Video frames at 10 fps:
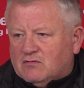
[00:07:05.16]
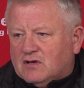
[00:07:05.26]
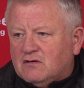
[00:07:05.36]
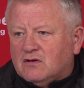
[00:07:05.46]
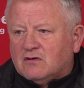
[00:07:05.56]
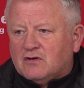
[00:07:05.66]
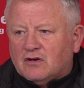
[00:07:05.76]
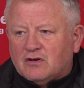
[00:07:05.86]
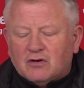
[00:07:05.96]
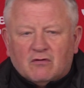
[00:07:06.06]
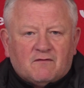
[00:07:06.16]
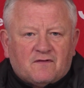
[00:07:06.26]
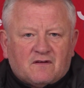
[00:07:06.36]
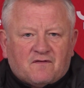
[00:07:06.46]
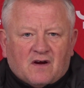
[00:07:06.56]
that you're up
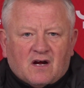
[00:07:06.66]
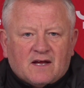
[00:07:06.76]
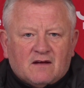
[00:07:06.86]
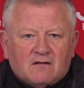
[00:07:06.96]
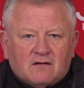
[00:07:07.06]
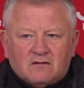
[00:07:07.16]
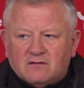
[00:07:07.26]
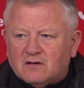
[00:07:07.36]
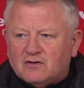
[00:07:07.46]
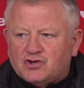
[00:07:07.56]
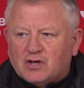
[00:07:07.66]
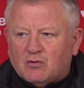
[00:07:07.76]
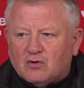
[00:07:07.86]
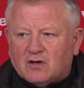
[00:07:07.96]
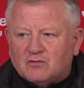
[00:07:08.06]
for the fight and show
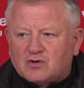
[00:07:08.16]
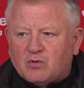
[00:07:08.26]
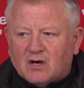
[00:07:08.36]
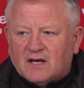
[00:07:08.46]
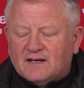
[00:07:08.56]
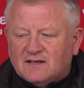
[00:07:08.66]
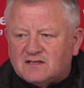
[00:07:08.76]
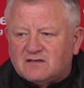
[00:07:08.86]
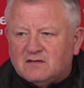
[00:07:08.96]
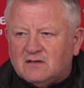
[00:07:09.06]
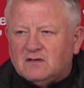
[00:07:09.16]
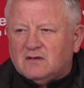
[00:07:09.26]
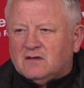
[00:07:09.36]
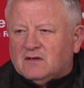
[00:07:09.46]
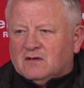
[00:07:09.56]
all those qualities
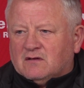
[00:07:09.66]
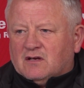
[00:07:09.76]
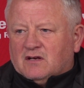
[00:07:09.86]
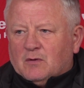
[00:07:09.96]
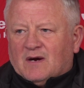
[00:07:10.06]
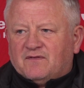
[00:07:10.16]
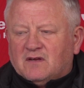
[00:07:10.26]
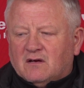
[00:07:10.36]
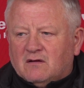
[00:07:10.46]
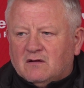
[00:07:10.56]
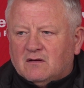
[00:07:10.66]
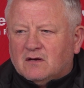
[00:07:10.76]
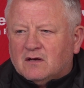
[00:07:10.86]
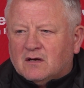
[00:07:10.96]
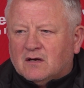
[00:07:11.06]
that you have to
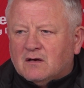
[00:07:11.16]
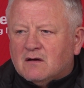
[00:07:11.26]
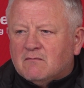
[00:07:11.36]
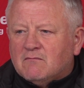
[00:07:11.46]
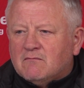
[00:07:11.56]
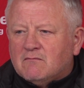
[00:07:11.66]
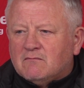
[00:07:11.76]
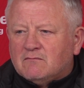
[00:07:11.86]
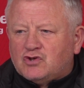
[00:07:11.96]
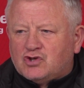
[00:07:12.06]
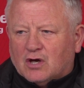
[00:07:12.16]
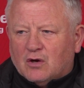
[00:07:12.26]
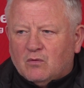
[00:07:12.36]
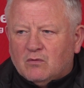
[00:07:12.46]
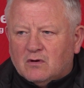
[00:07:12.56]

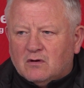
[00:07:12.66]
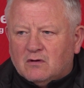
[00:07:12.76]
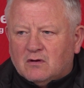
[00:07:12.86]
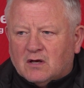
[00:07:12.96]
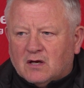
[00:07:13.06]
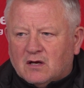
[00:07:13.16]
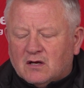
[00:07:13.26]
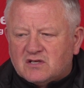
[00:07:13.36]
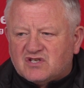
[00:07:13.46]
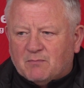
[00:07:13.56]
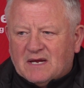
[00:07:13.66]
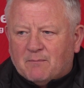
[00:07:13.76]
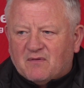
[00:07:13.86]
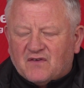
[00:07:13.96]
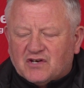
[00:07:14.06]
show to be a
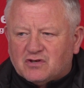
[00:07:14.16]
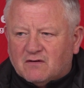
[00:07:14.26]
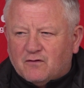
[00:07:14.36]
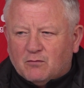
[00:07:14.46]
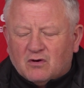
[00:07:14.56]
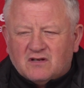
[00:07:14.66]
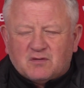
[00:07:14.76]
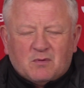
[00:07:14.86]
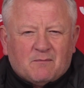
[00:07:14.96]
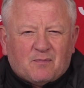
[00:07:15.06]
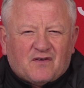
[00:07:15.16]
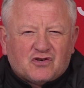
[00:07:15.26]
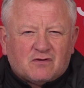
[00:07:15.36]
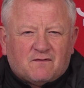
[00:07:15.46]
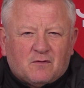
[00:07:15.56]
professional footballer and to be a
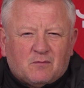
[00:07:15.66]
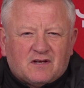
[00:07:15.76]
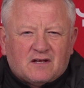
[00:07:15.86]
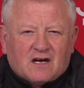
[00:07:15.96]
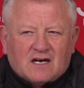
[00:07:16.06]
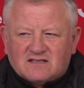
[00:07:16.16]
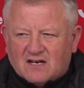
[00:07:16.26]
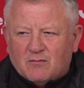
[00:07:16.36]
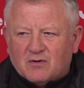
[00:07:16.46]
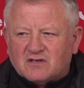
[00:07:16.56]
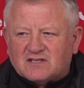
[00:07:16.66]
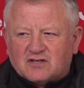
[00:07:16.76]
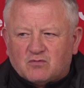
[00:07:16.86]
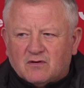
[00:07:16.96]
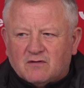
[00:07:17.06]
professional footballer at the highest level, because
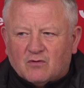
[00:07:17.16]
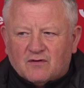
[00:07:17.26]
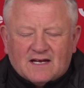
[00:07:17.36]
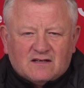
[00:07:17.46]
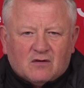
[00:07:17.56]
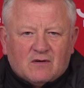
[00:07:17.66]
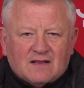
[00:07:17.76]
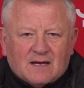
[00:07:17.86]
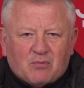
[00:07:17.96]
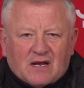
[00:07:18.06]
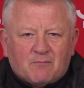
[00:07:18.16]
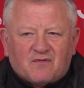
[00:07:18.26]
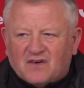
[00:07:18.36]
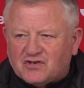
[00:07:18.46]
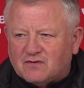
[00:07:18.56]
that's what they're doing. They're playing
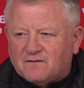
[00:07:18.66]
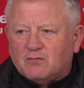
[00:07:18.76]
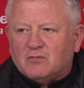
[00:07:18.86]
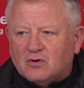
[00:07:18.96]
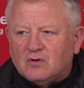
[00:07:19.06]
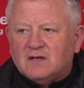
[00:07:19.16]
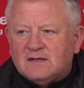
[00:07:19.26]
professional football